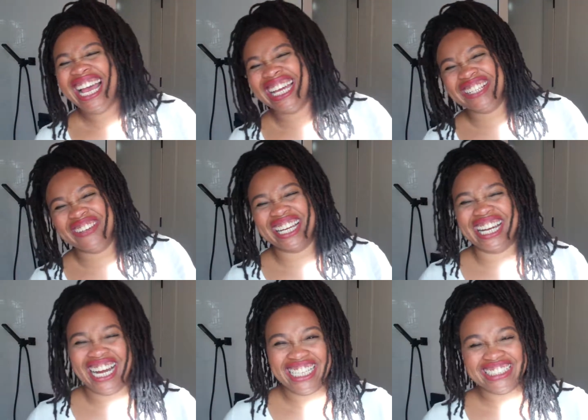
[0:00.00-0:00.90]
Anyway,
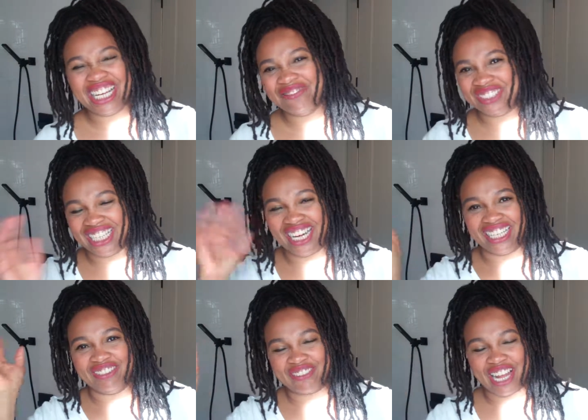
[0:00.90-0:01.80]
guys, I'm done.
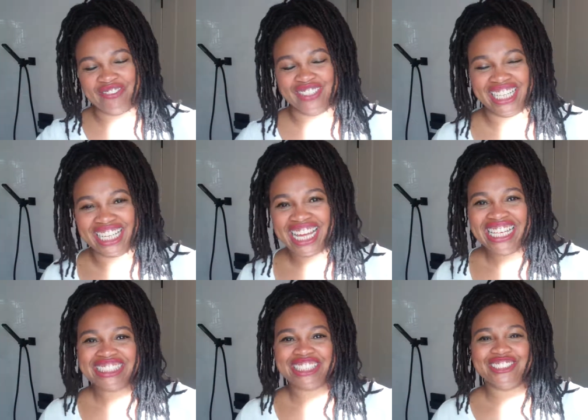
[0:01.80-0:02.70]
I'm rambling.
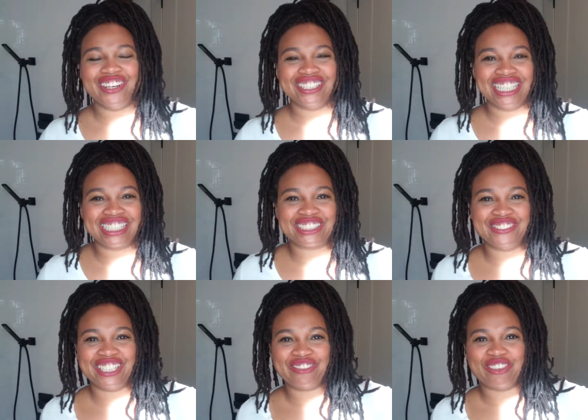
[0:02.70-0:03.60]
See you all next
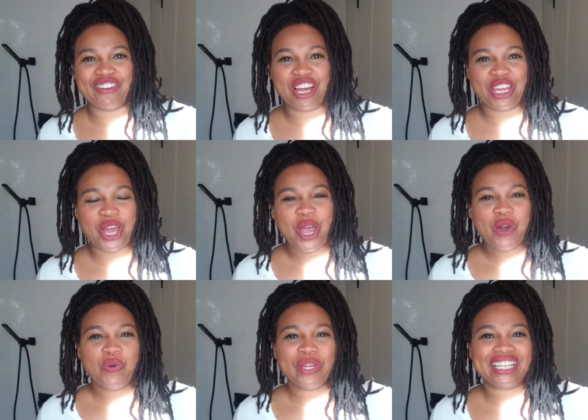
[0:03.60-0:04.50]
week for my
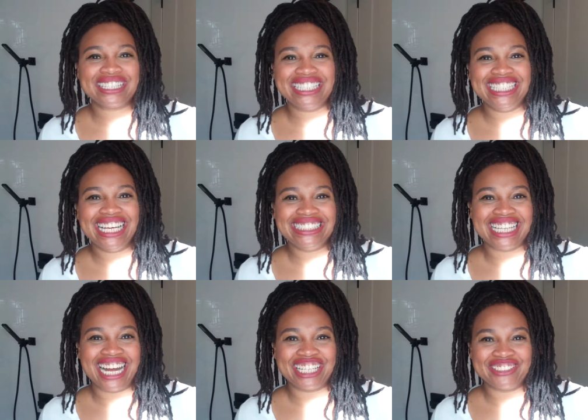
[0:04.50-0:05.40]
weekly
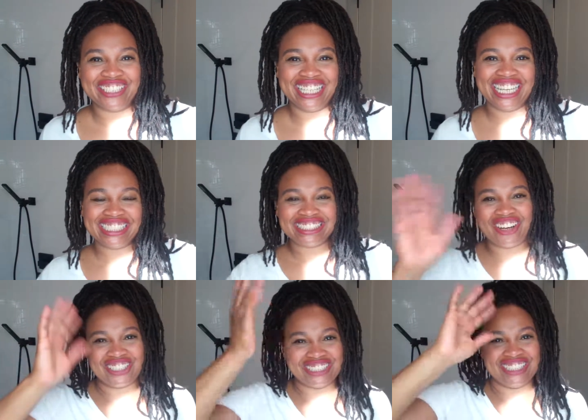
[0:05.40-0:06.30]
diary.
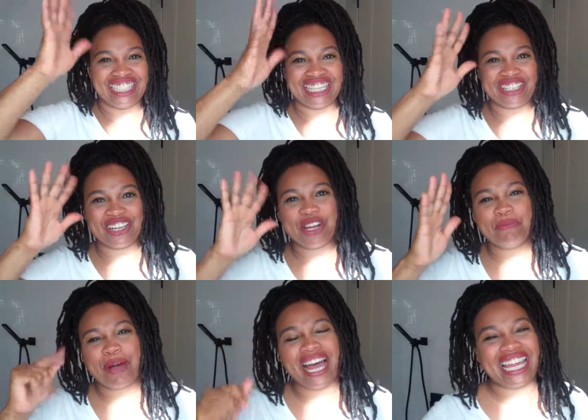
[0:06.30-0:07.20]
Talk to you later.
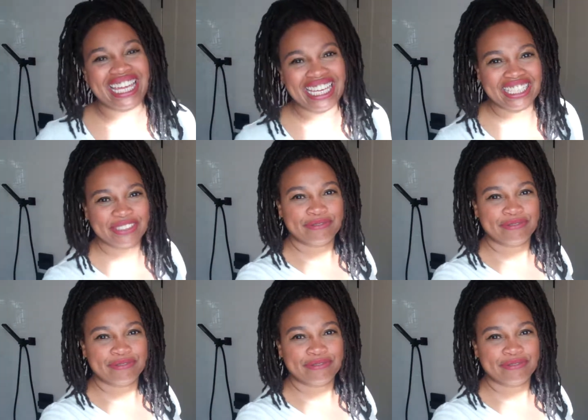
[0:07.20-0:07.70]
Bye.